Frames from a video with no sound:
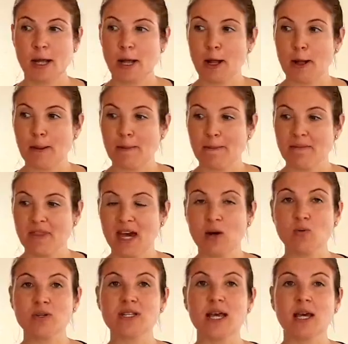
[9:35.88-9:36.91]

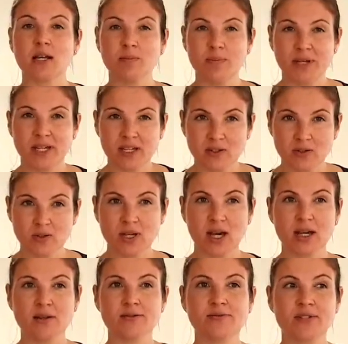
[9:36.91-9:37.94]
That was helping to
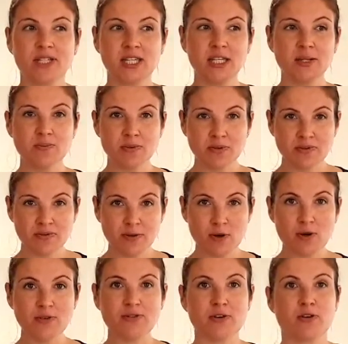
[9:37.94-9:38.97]
kind of keep the
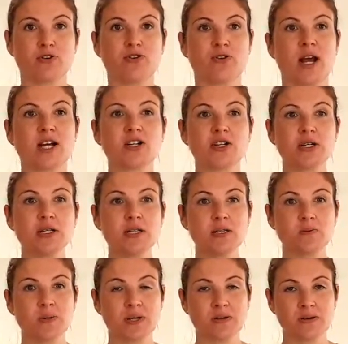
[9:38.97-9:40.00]
flow of
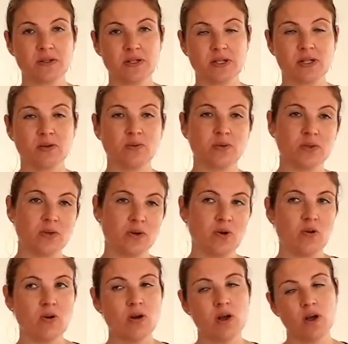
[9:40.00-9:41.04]
contractions because it would
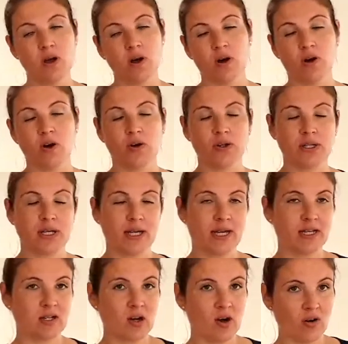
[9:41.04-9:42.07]
go on
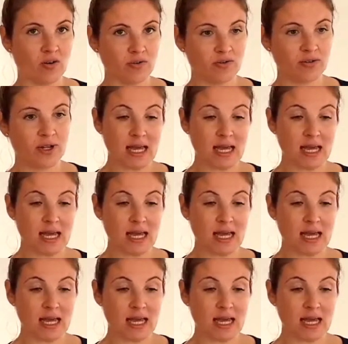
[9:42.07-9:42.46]
and off.